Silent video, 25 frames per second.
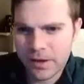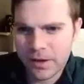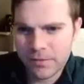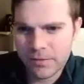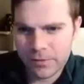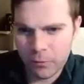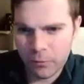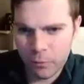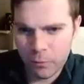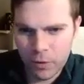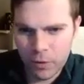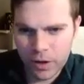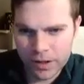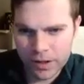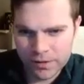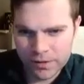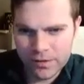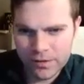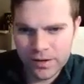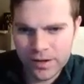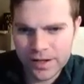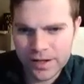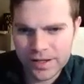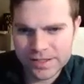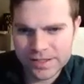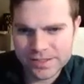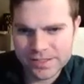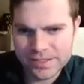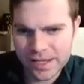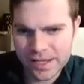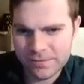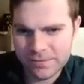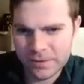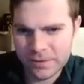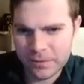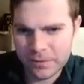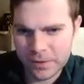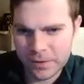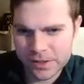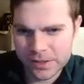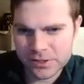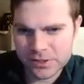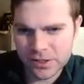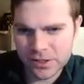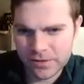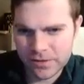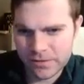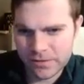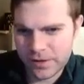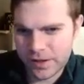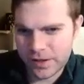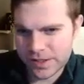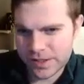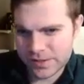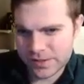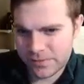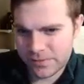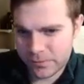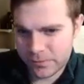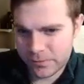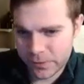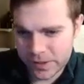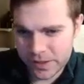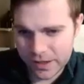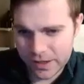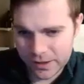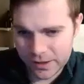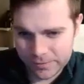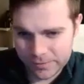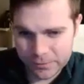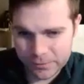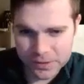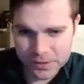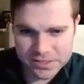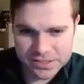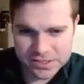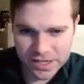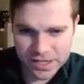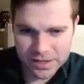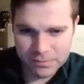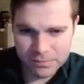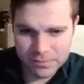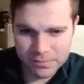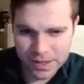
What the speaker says: For one, he safely reached a free state,